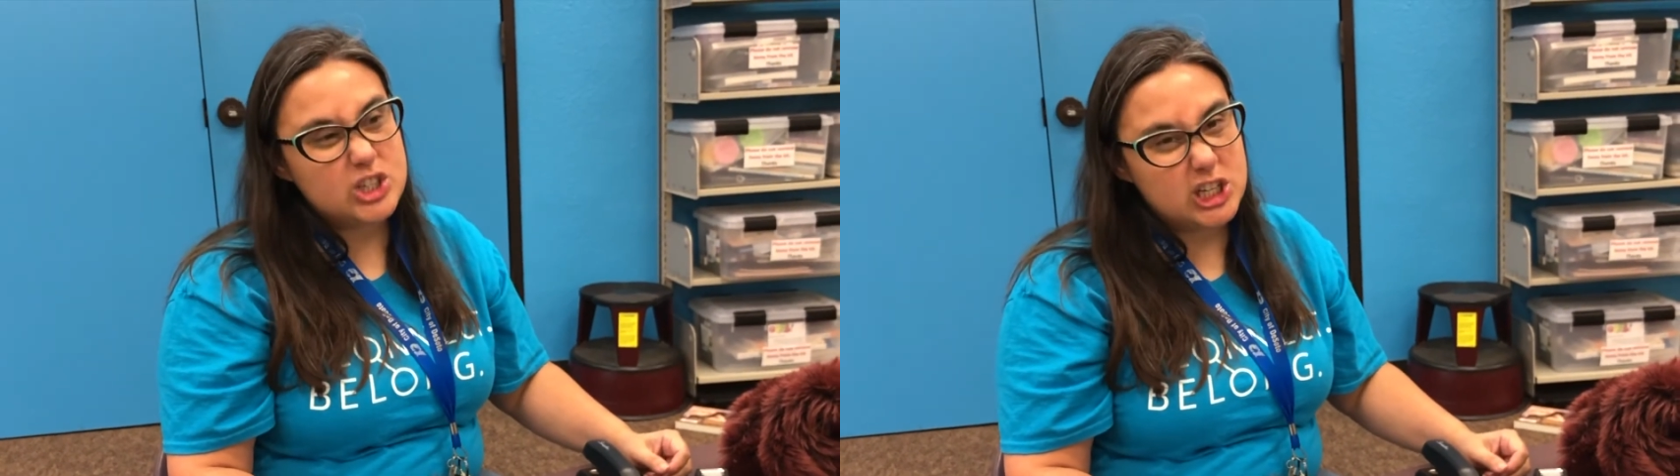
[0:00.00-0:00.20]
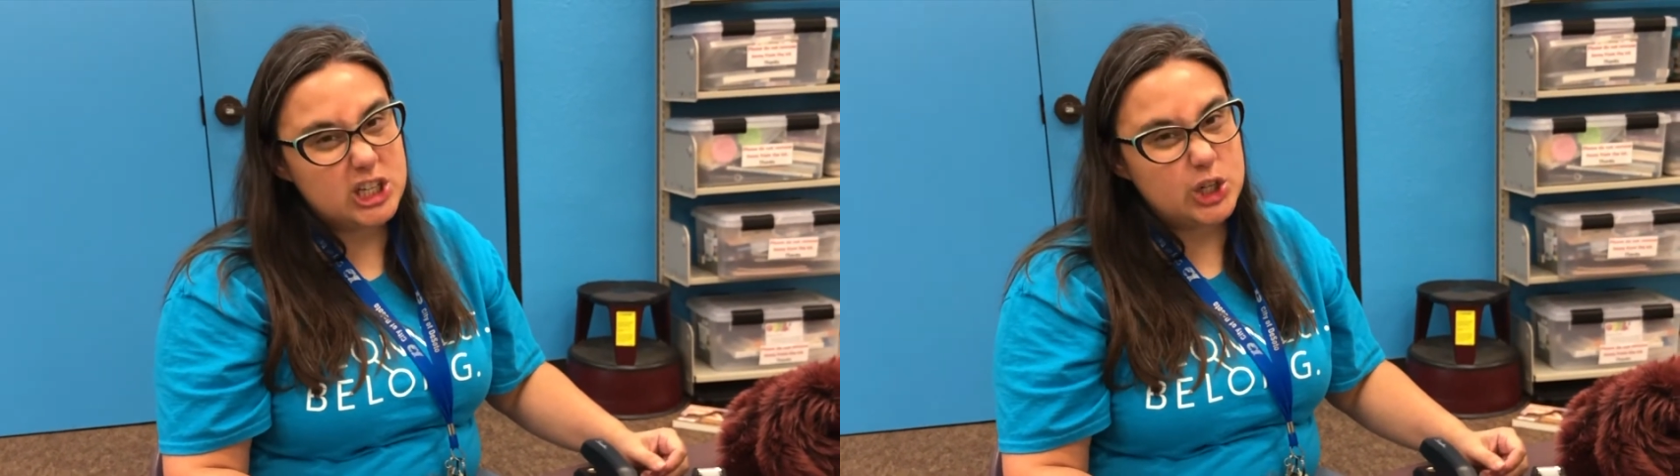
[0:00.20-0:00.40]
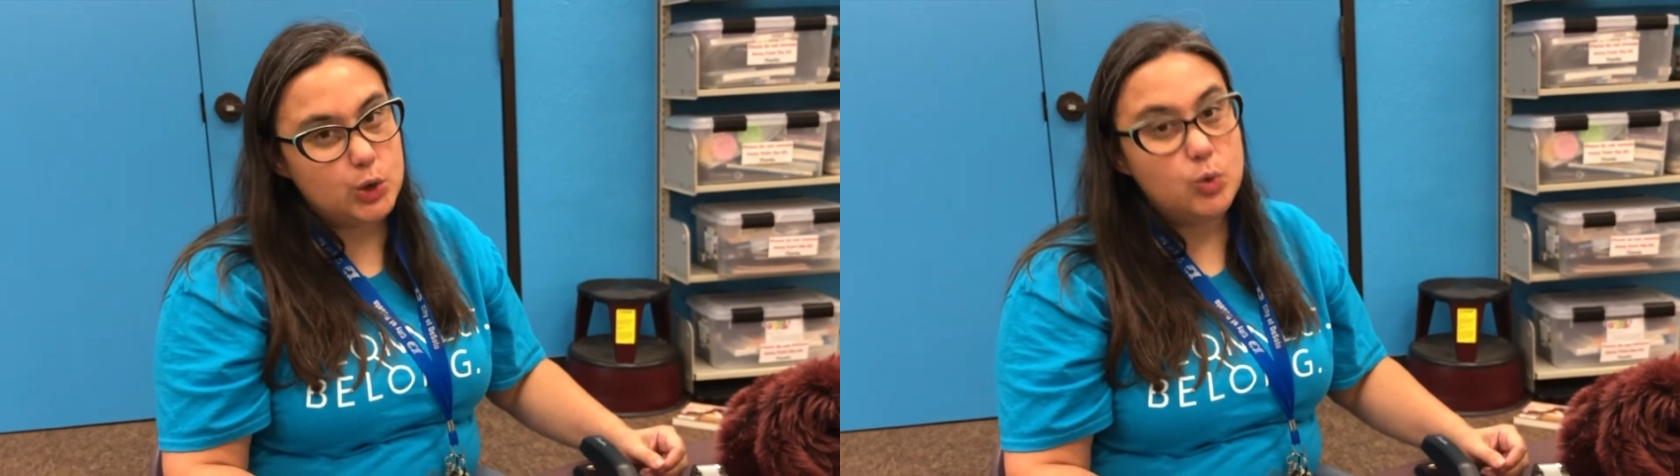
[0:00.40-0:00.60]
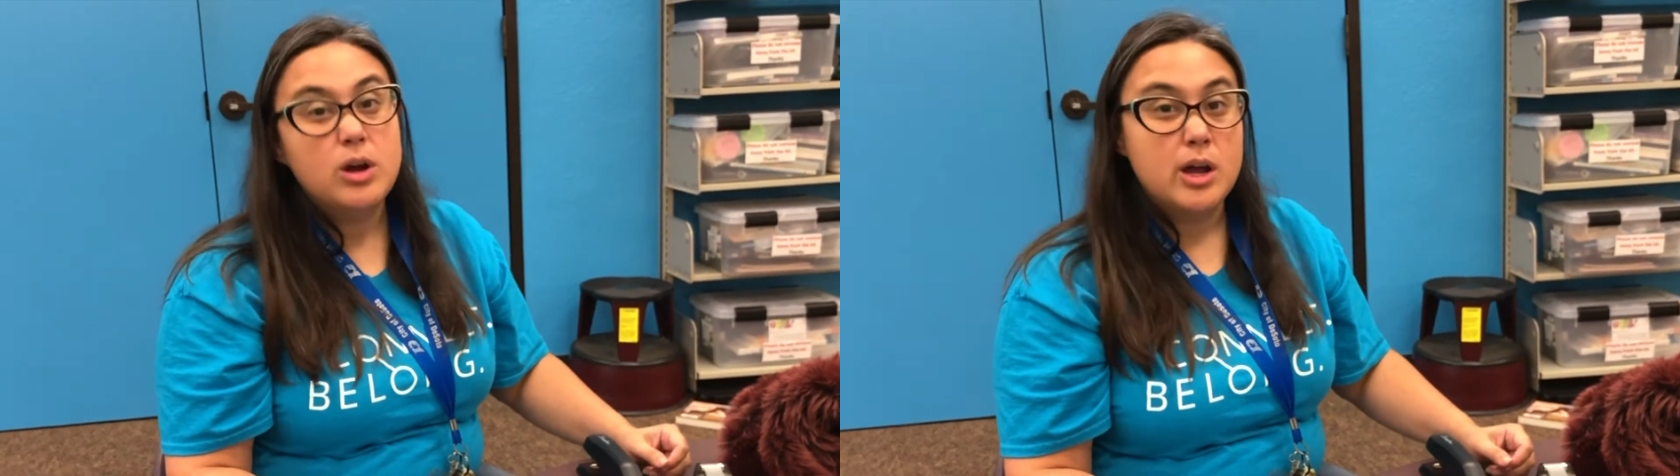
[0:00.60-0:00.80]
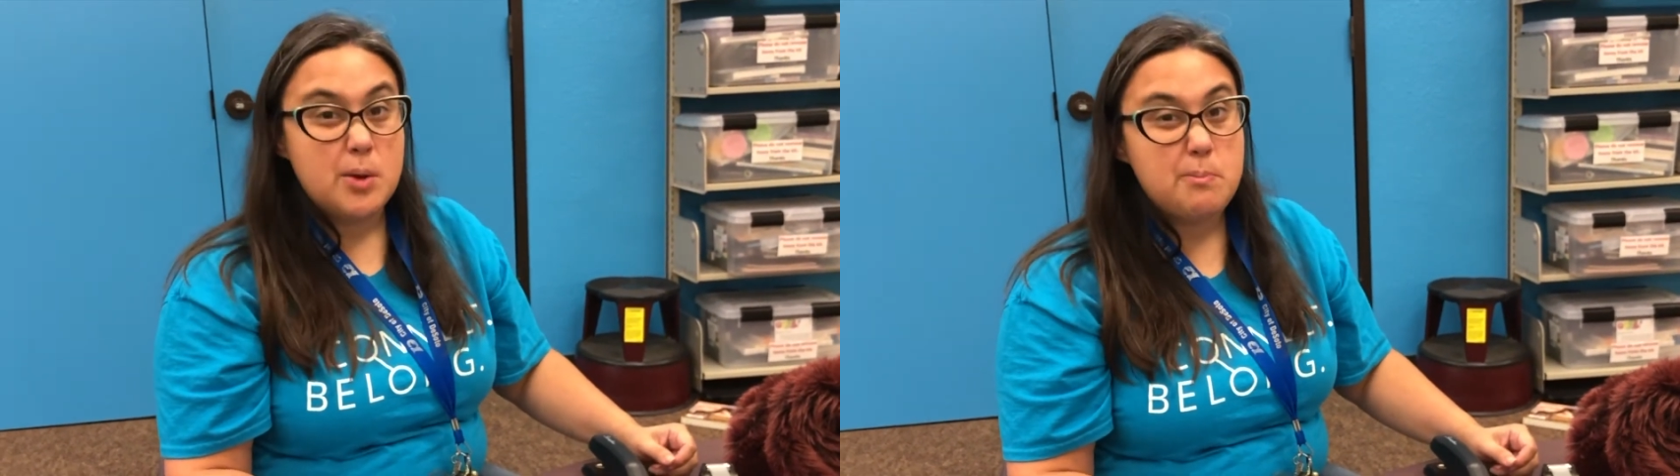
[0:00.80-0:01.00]
glue,
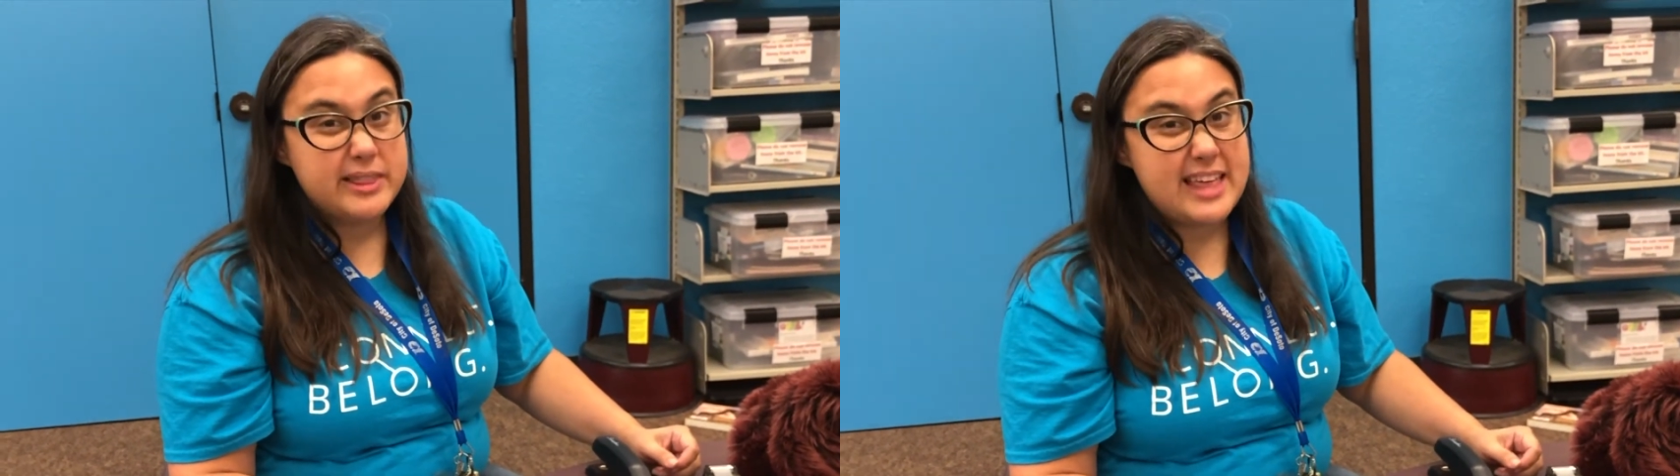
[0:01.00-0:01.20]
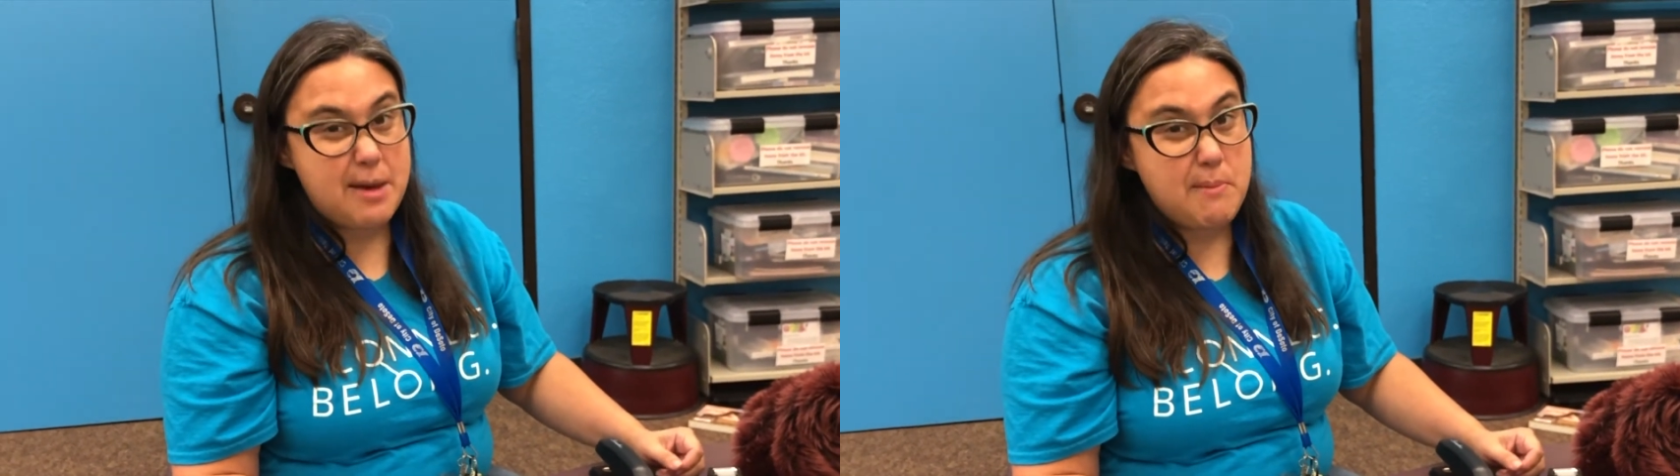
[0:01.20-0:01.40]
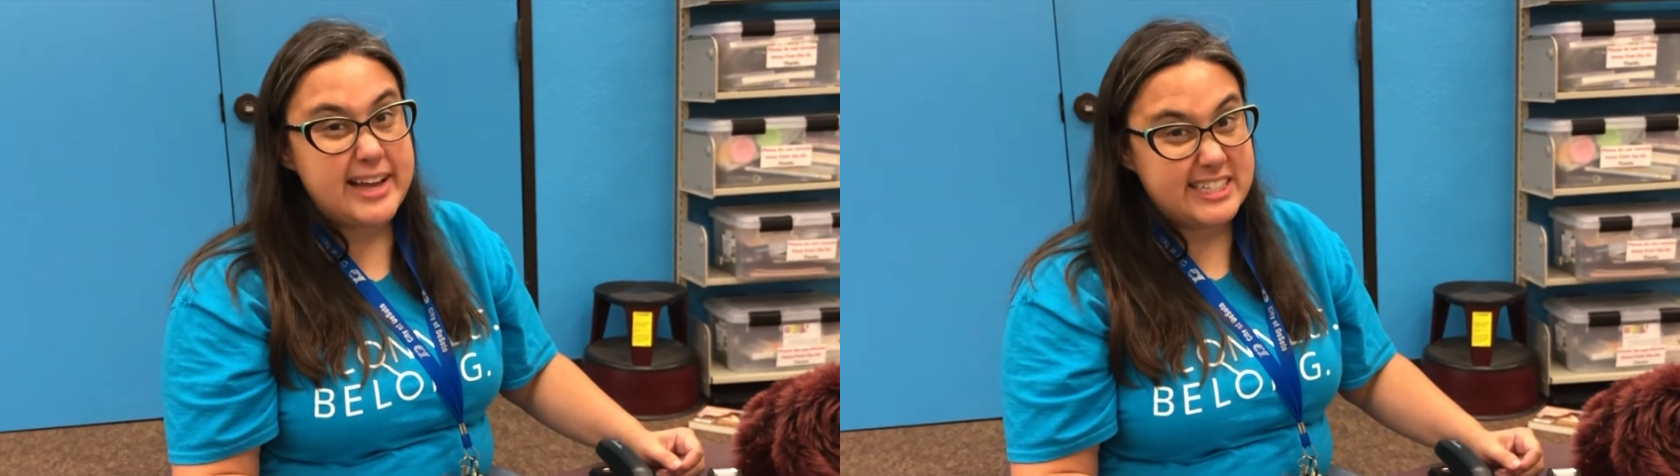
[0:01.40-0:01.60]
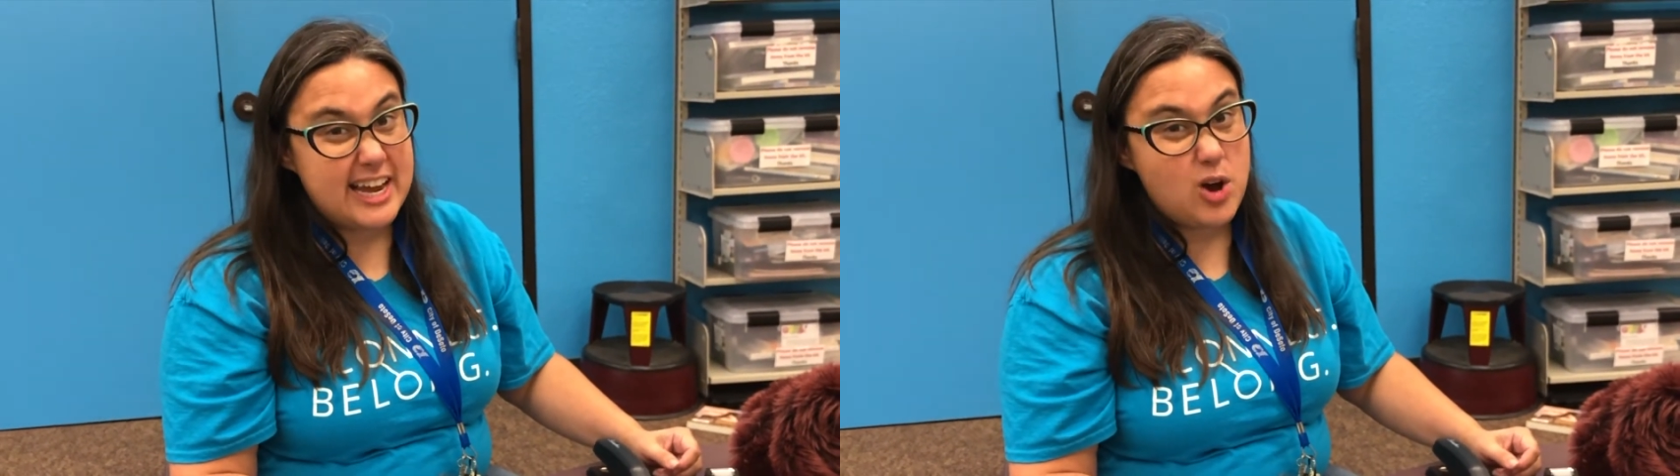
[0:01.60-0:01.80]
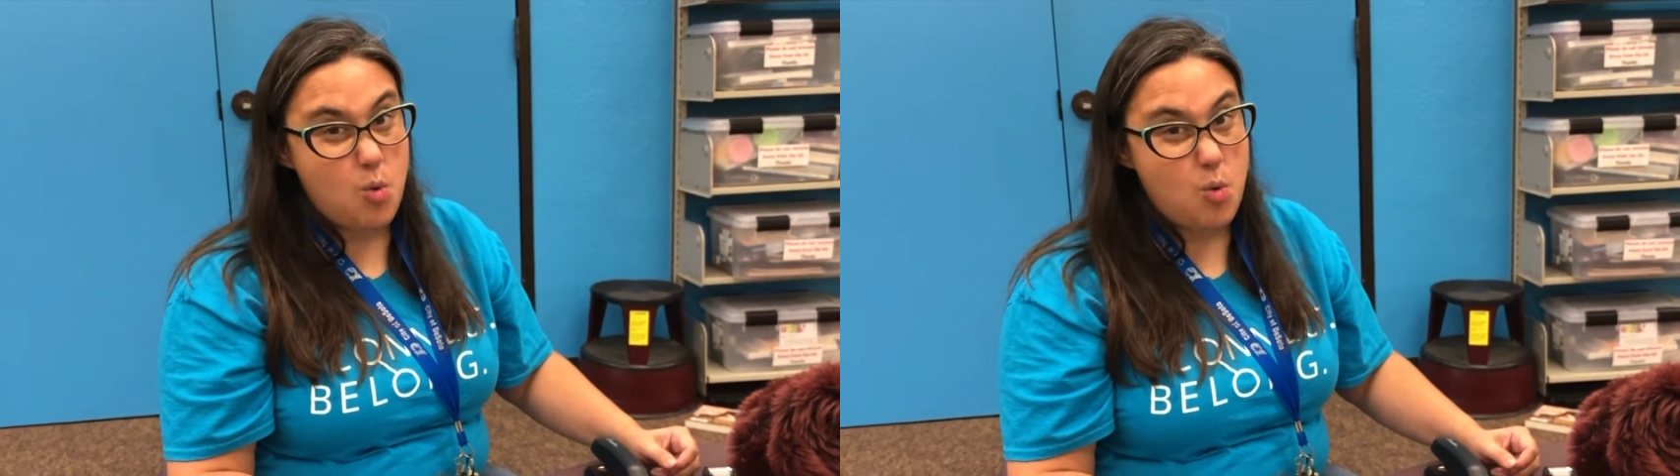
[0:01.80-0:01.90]
but that might take a